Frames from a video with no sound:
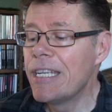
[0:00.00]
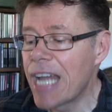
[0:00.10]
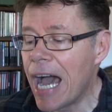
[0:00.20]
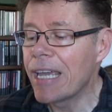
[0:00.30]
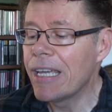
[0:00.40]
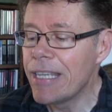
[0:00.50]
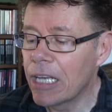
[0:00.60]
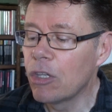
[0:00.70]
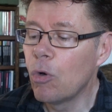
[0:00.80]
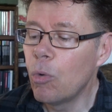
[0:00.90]
Tie a
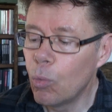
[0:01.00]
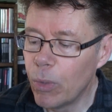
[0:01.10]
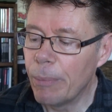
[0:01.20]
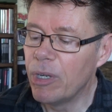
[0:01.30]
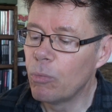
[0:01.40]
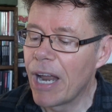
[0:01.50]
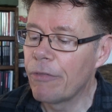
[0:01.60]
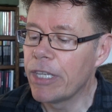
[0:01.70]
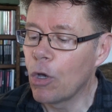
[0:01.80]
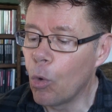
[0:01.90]
Yellow Ribbon
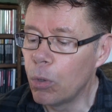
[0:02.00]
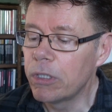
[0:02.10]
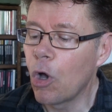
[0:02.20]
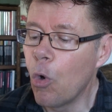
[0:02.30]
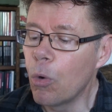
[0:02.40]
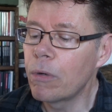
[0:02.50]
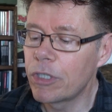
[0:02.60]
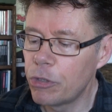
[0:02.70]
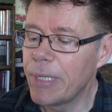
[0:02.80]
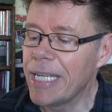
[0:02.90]
Round the Old Oak
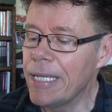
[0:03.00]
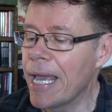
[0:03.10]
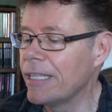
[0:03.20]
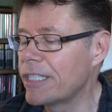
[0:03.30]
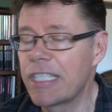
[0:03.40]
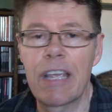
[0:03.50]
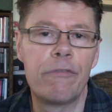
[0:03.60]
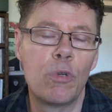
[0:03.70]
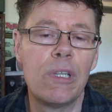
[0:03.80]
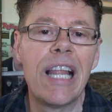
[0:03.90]
Tree and
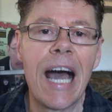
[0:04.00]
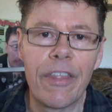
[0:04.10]
several